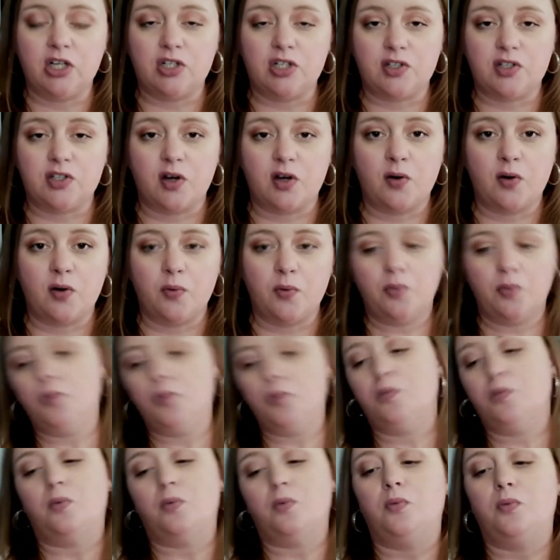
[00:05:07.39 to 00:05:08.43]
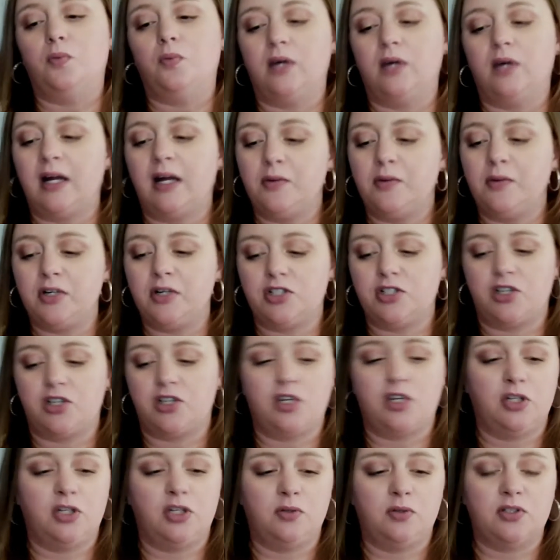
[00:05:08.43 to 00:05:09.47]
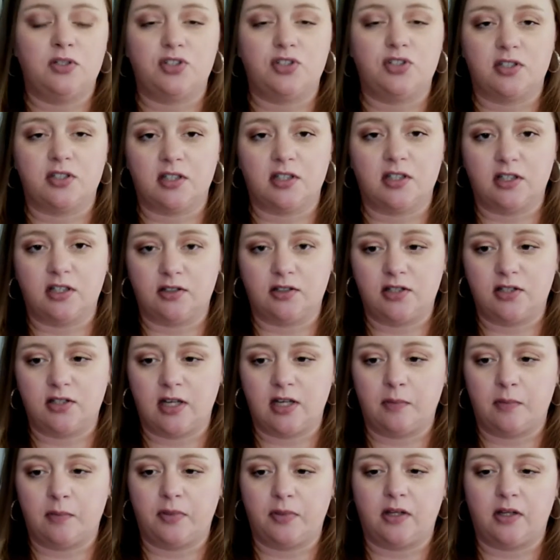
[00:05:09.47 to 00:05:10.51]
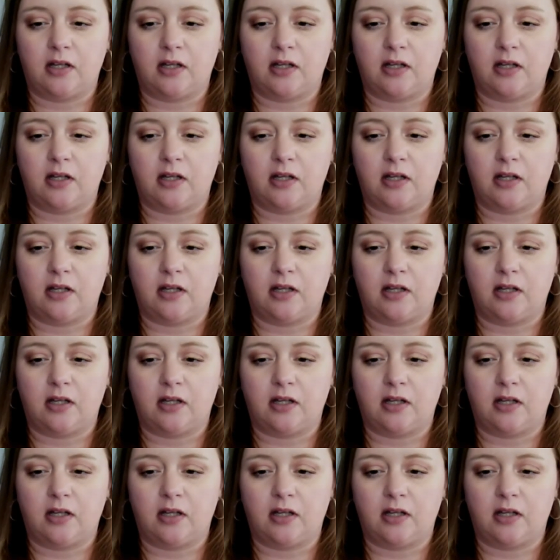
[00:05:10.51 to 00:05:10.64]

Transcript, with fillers: So what I want to show you is just a little tip